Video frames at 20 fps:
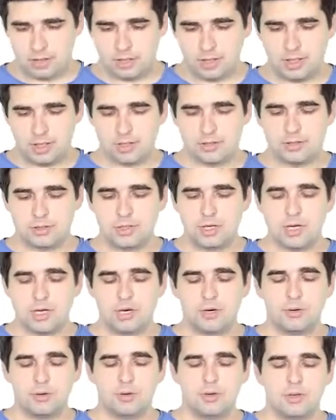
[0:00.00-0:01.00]
And
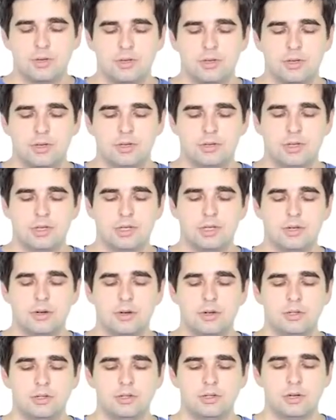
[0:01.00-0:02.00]
so,
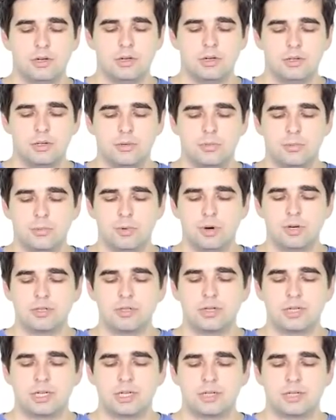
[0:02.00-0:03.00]
all in all,
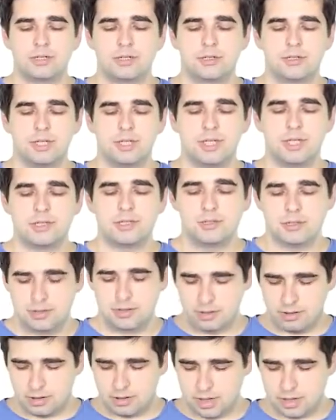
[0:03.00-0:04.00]
border can increase
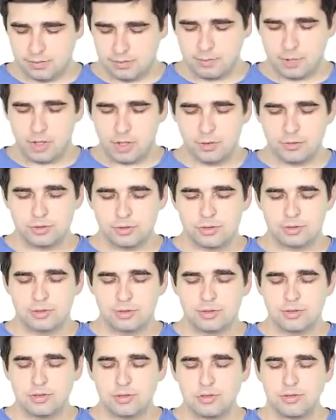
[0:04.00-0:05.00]
at most
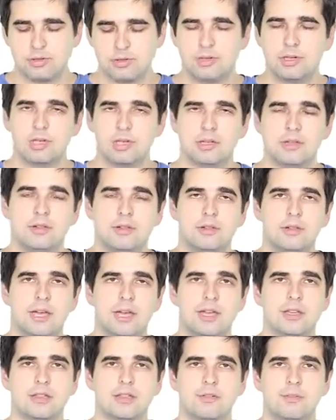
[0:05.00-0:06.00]

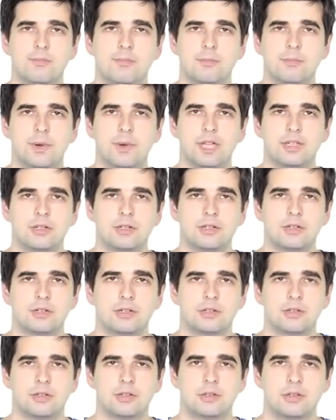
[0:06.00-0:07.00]
length of the
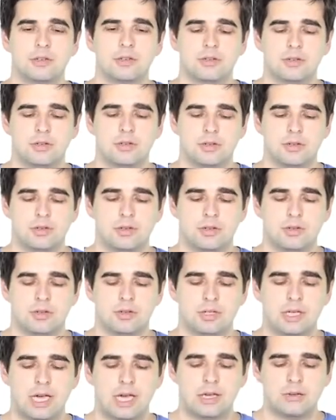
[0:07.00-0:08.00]
pattern
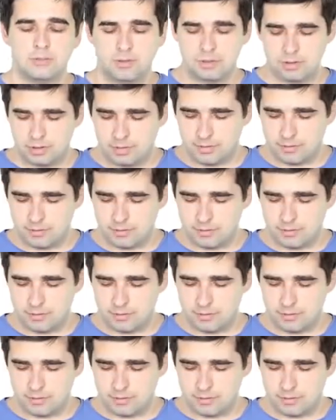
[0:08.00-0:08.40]
times,